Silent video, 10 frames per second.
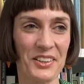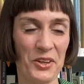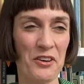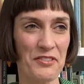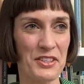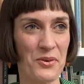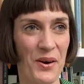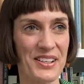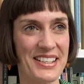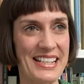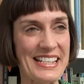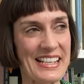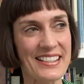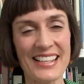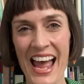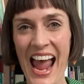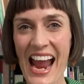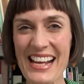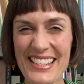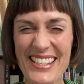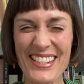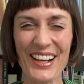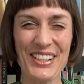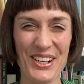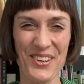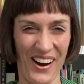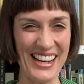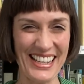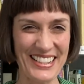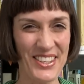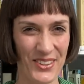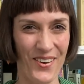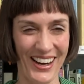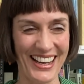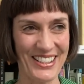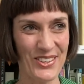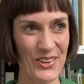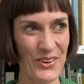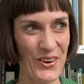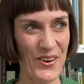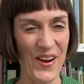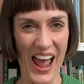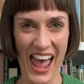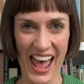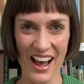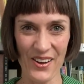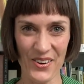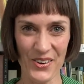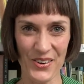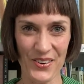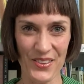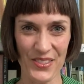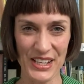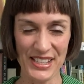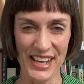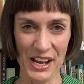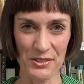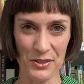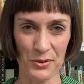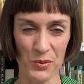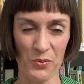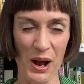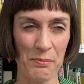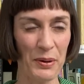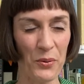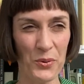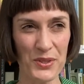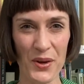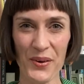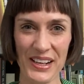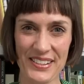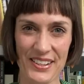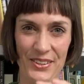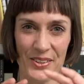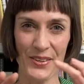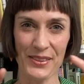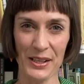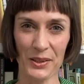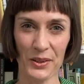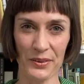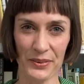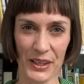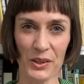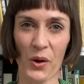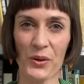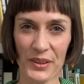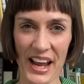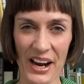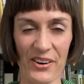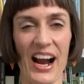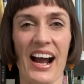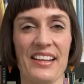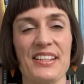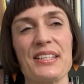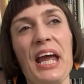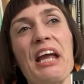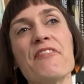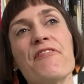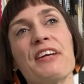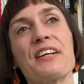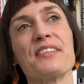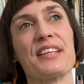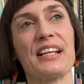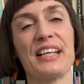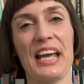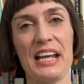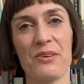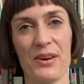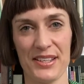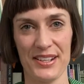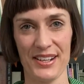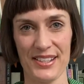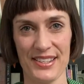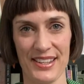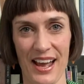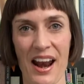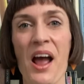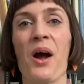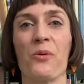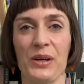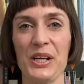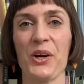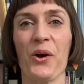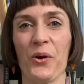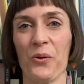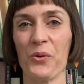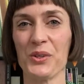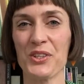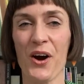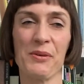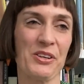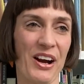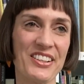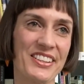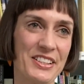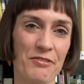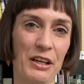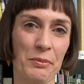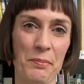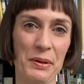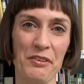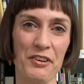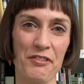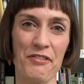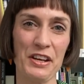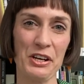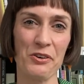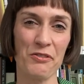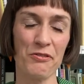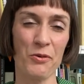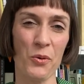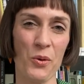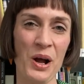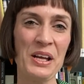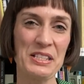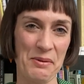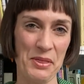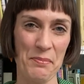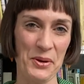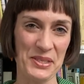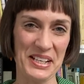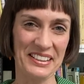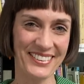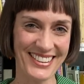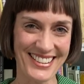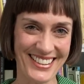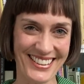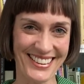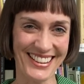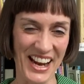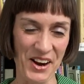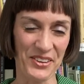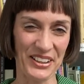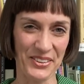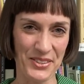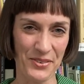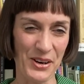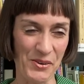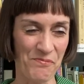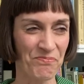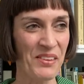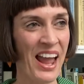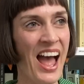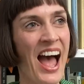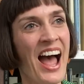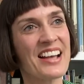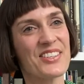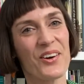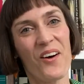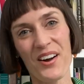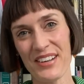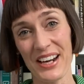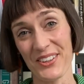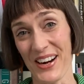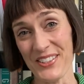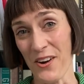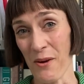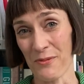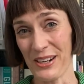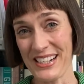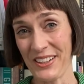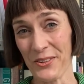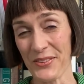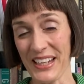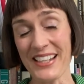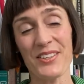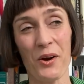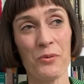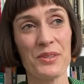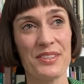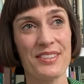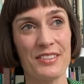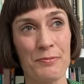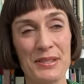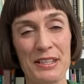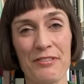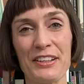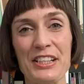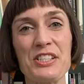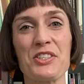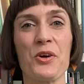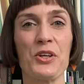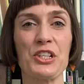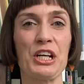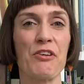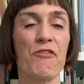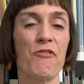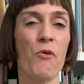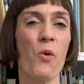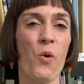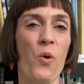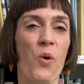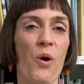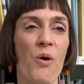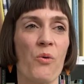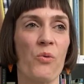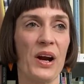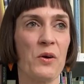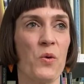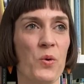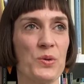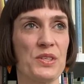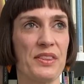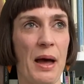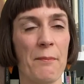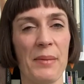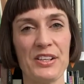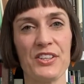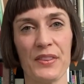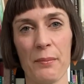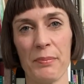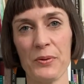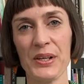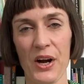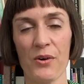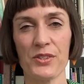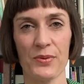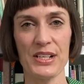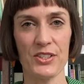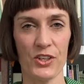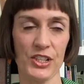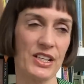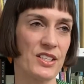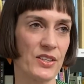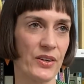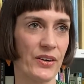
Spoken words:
a lot of it's quite tedious, it's such a great insight into how these councils were run, but also into the local area. And there's key figures and key residents that reoccur all the time, and you actually develop a bit of a feel for some of the personalities in the area as well. So I've had a great time reading all these. I was specifically searching for records that mentioned the building I was researching. So